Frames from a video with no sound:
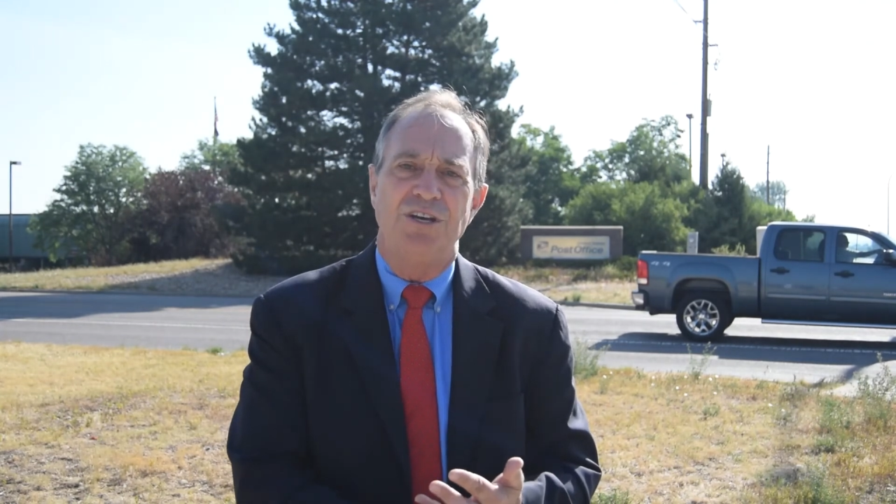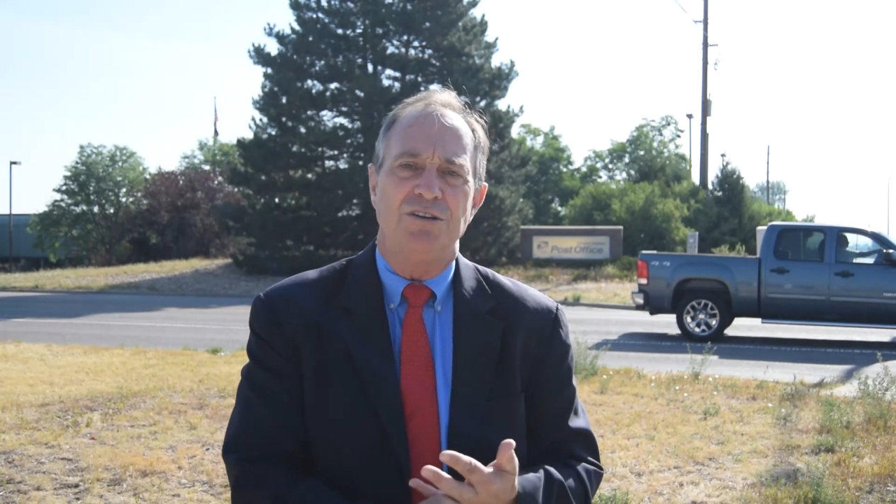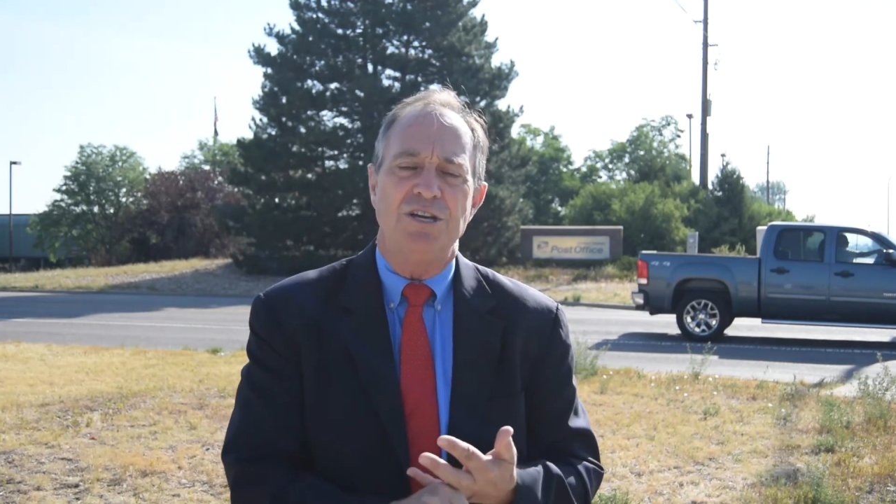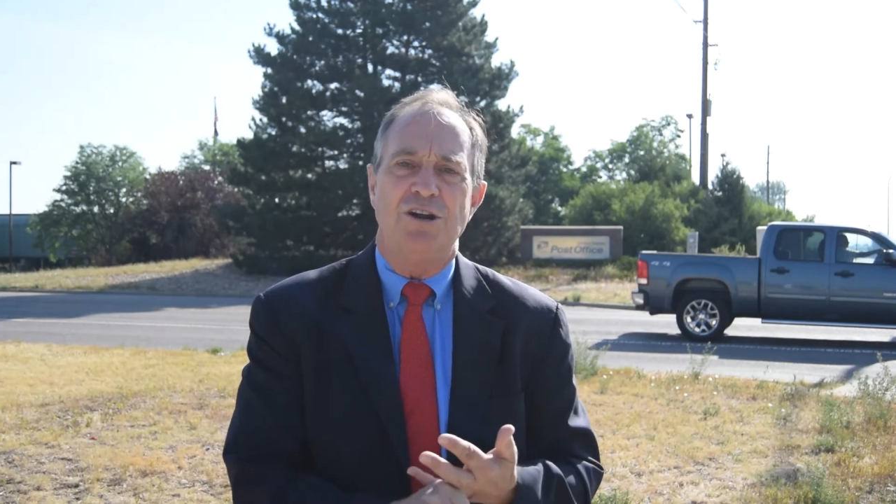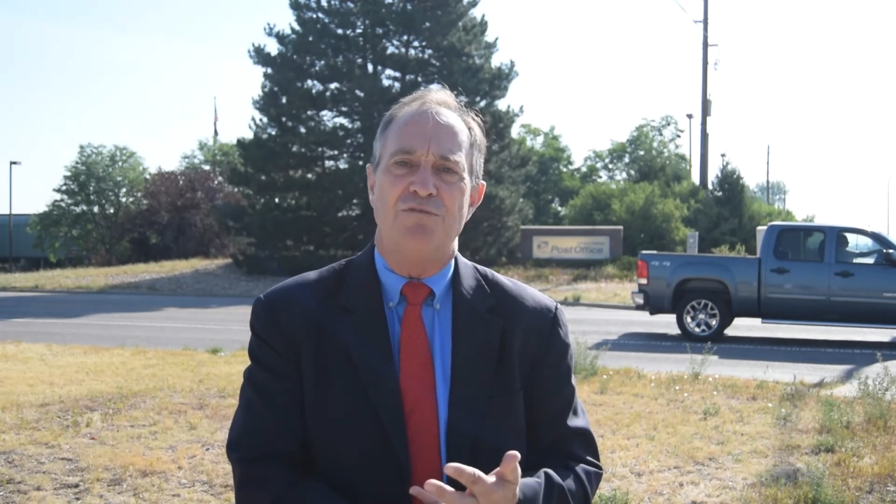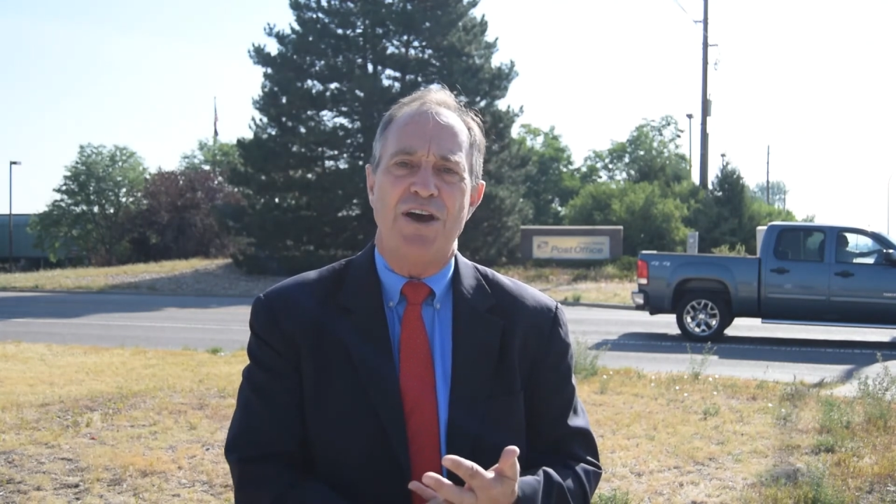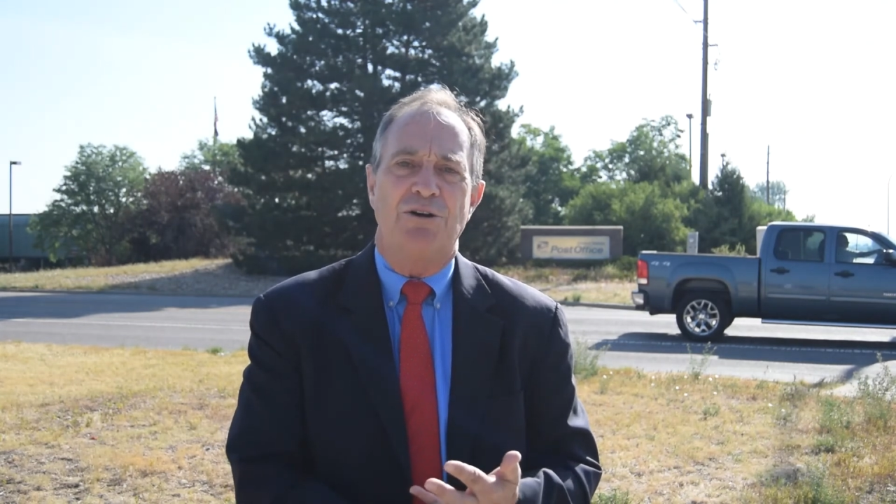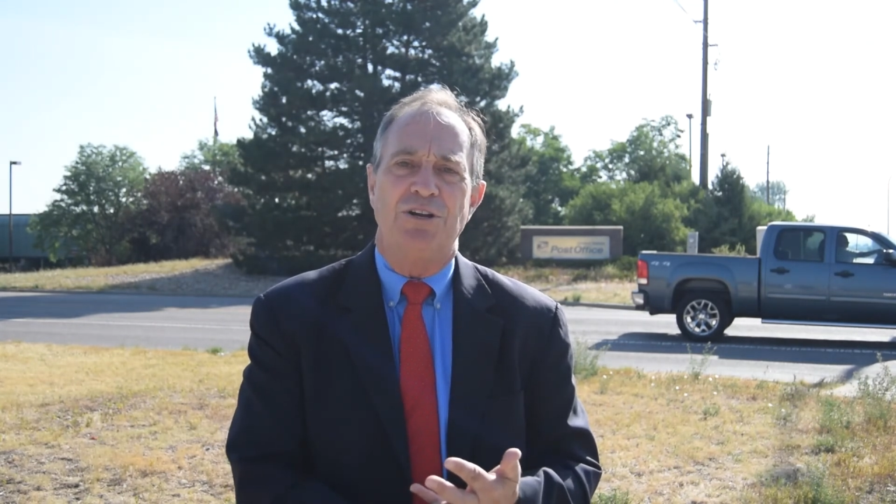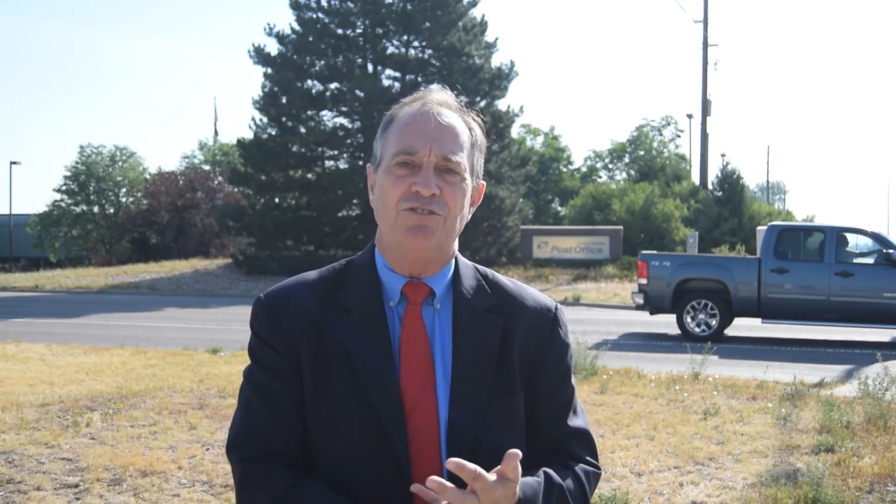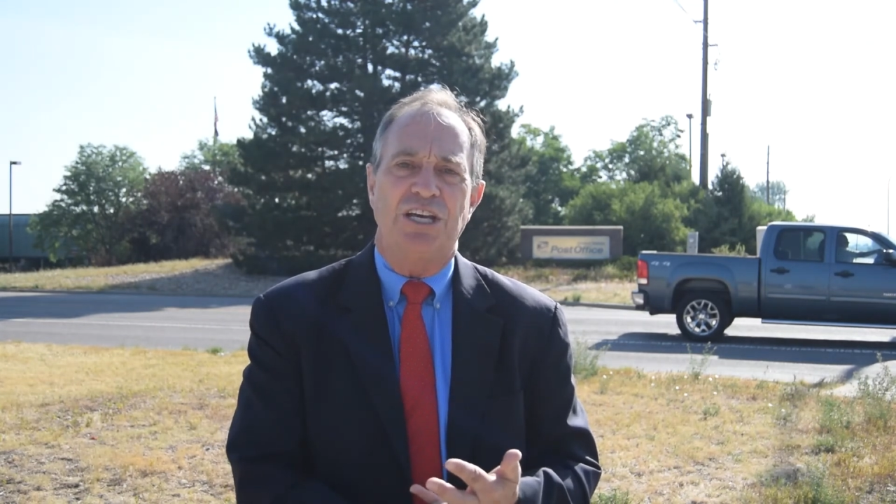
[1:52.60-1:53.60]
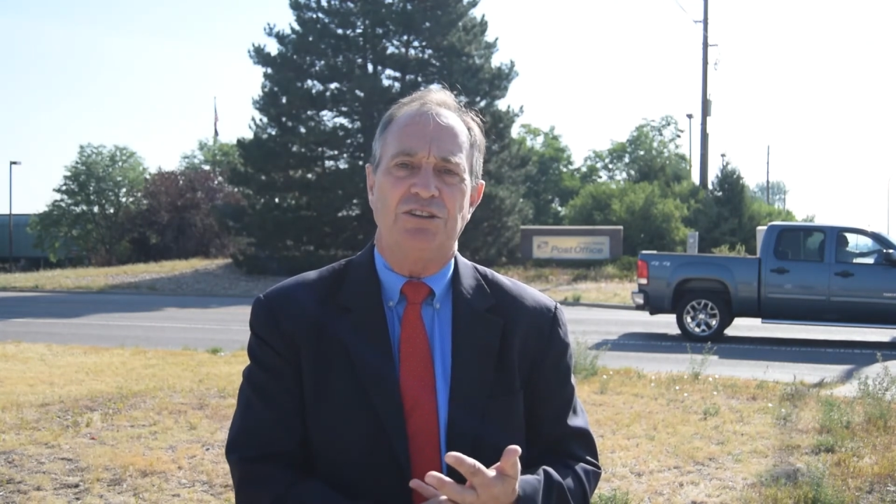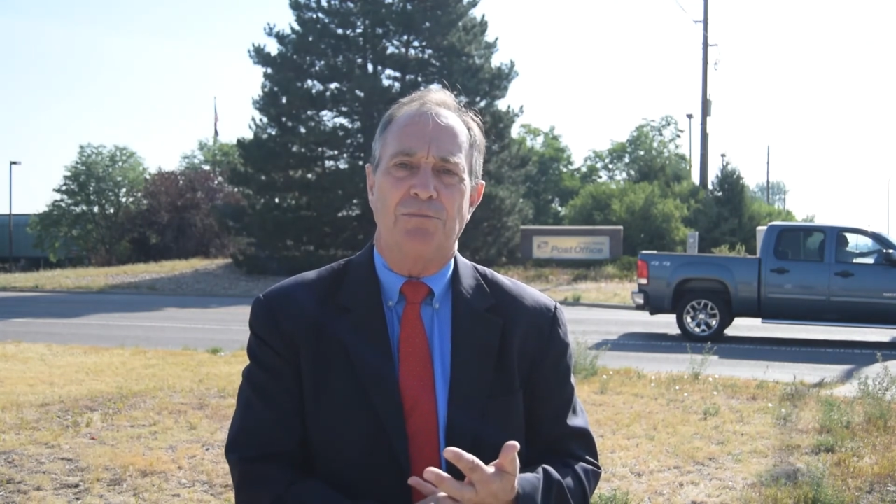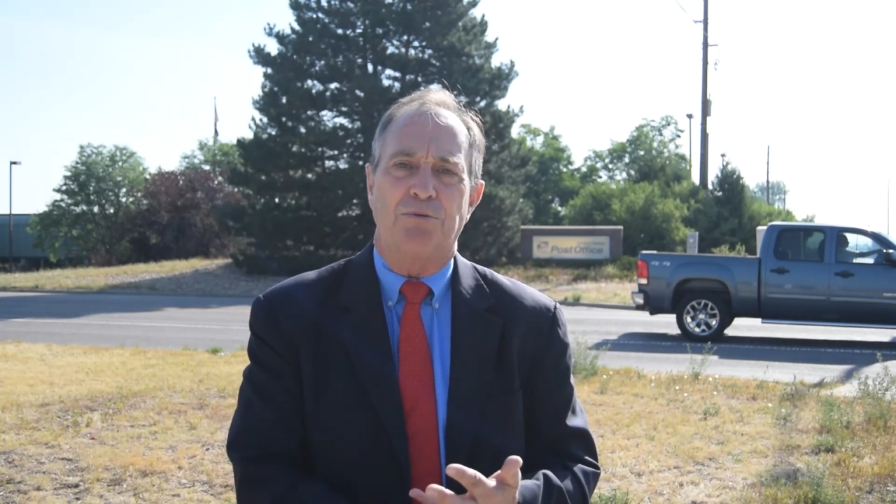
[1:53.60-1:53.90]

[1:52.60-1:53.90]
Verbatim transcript: you know, veterans get their